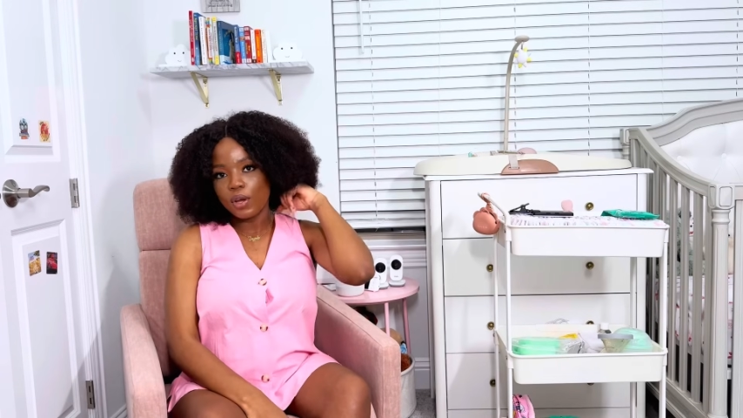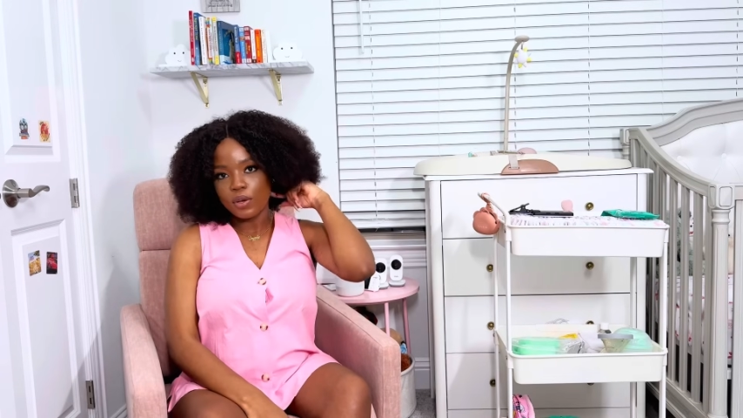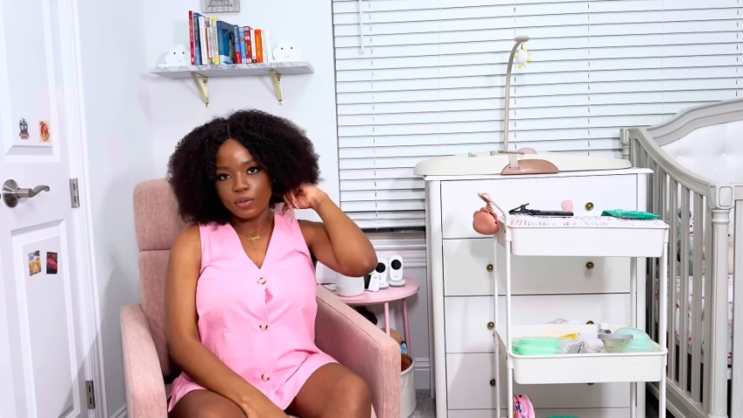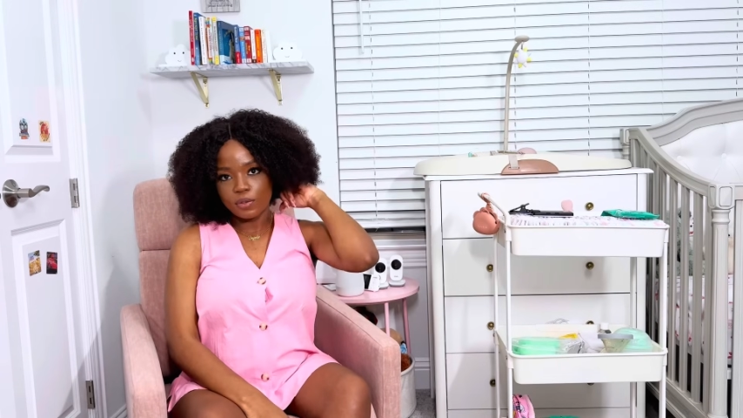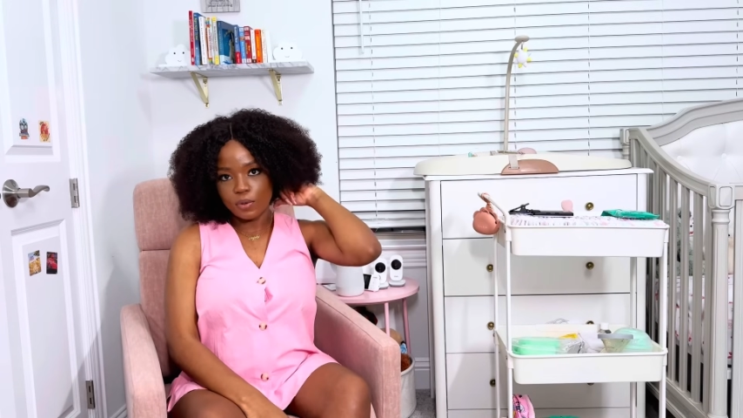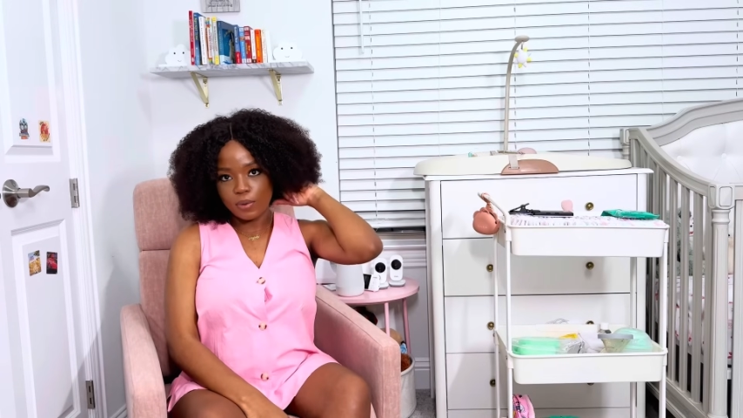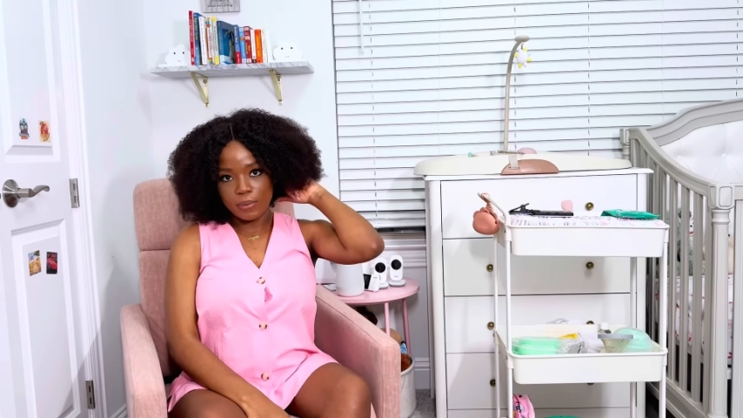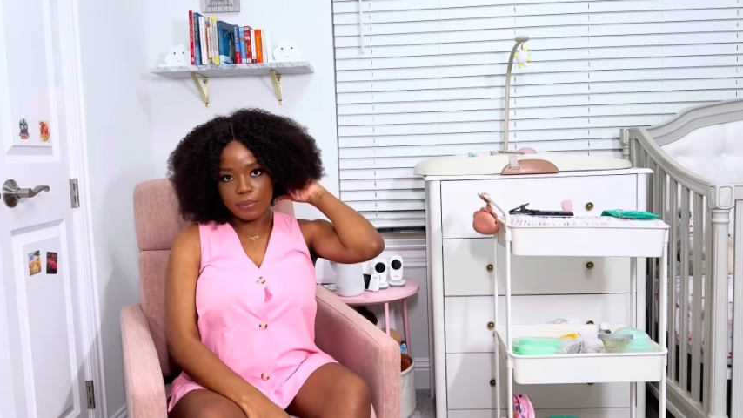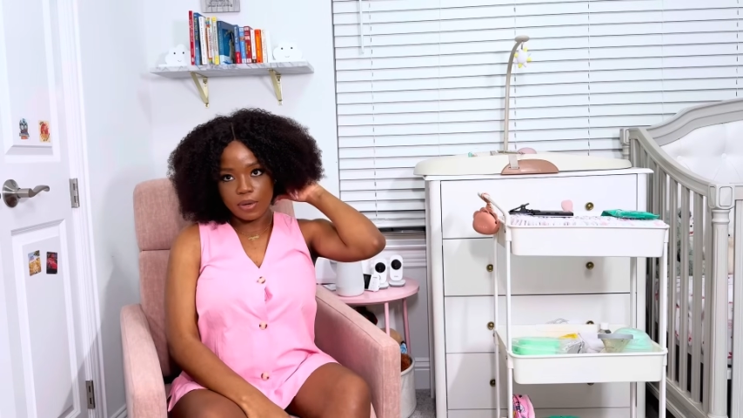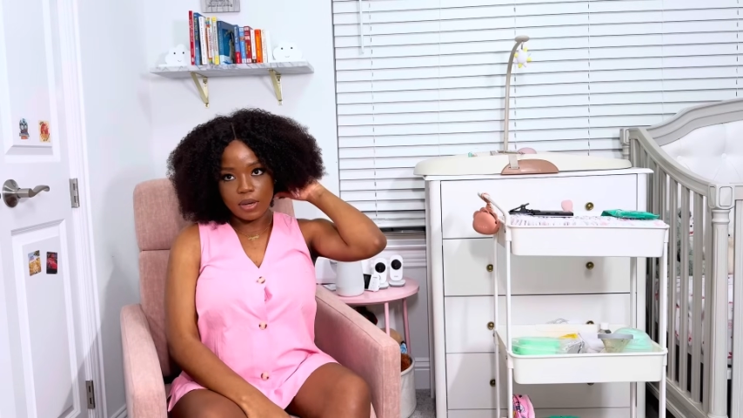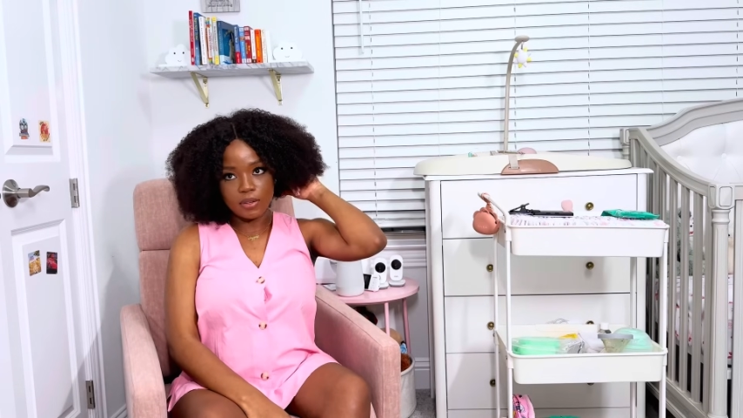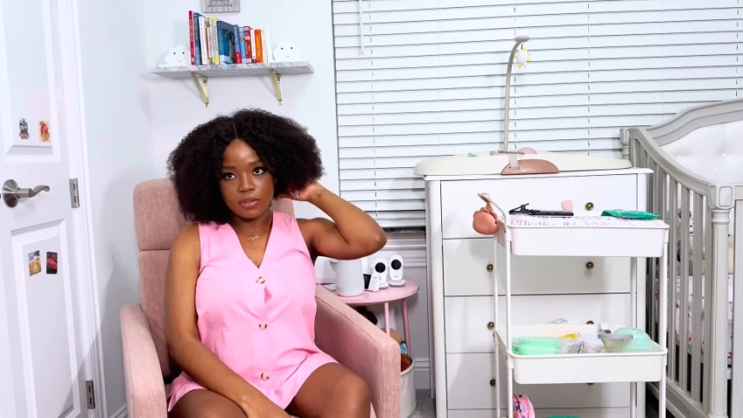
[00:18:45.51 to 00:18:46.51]
So when we
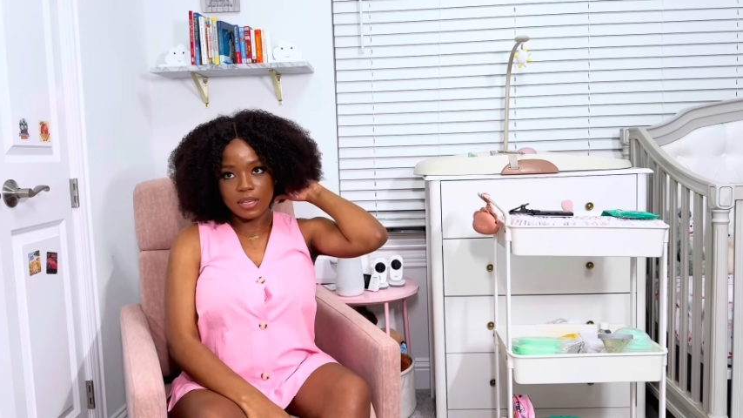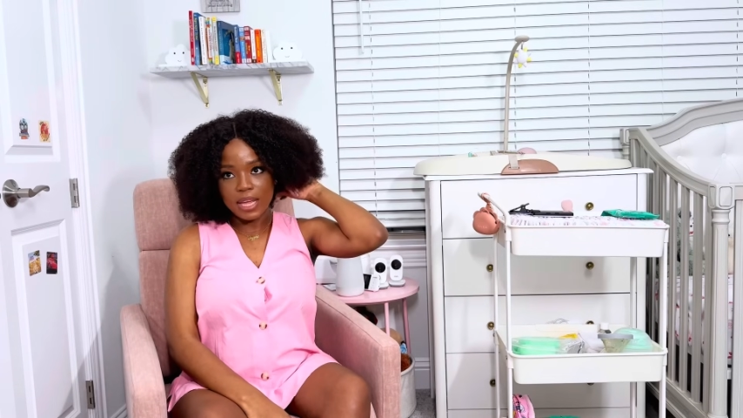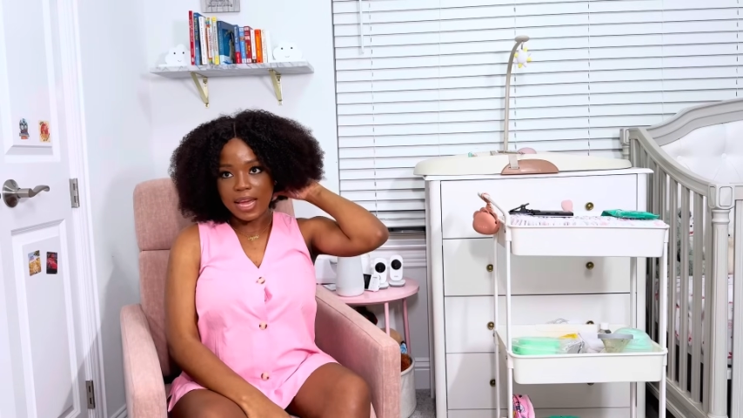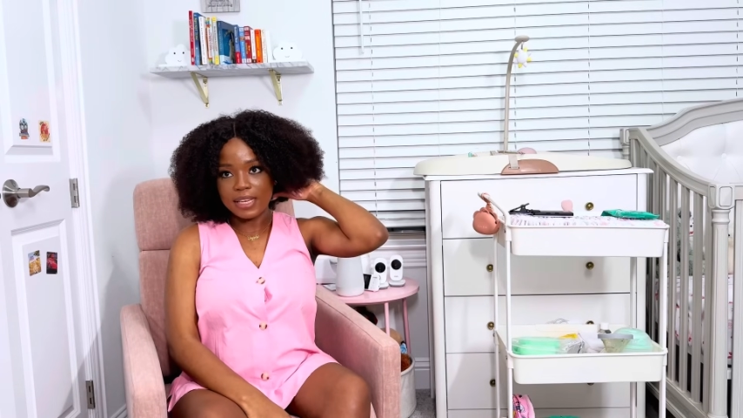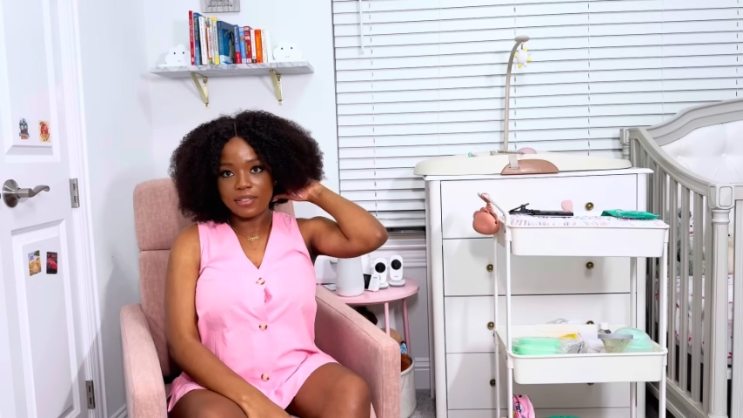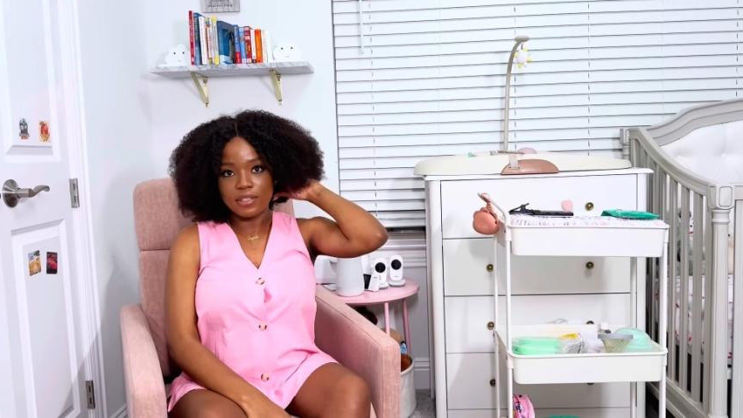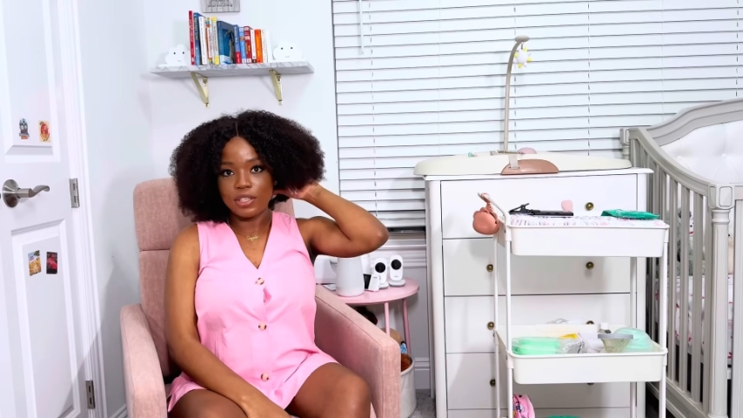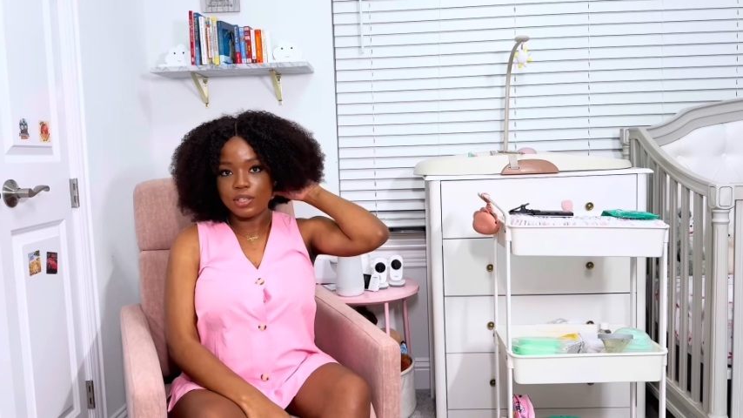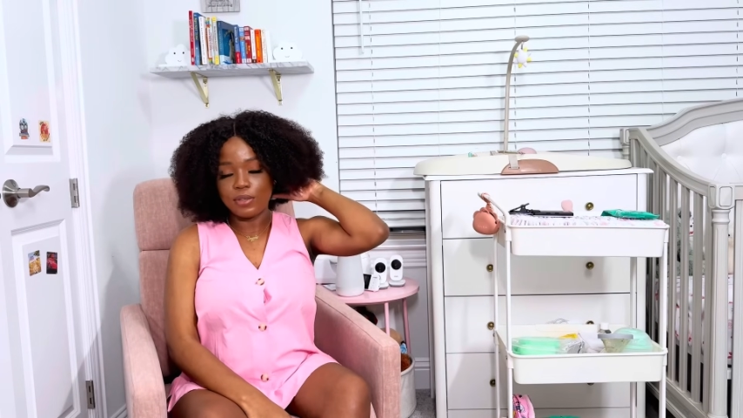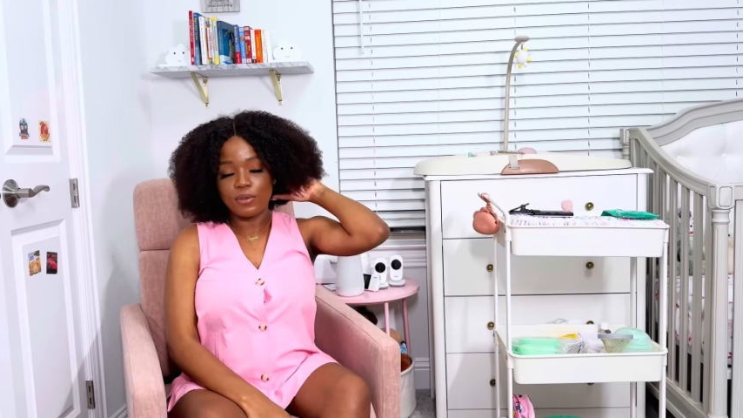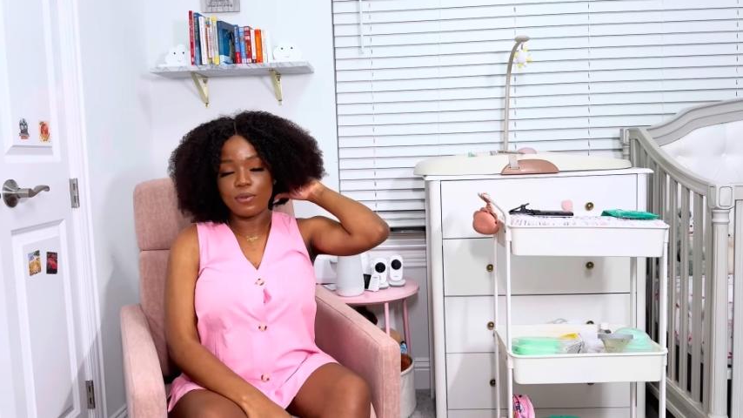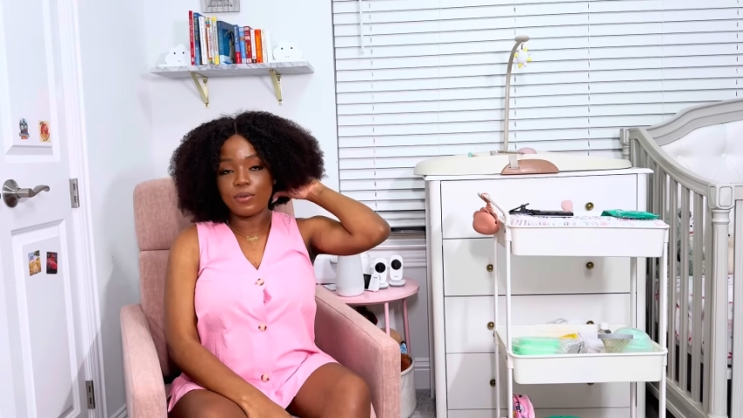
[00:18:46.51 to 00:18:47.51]
got to the
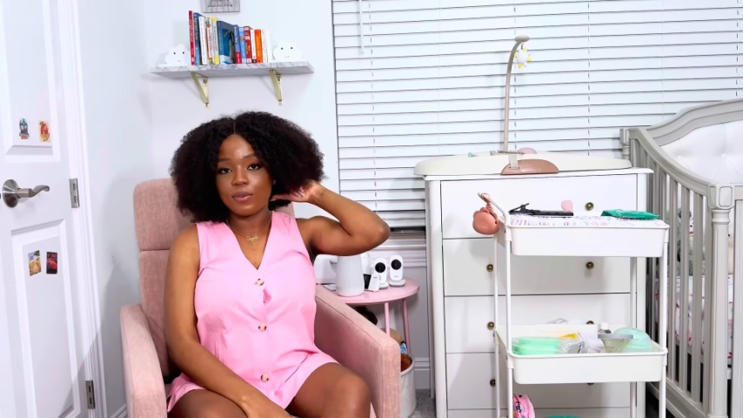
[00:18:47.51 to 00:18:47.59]
ICU,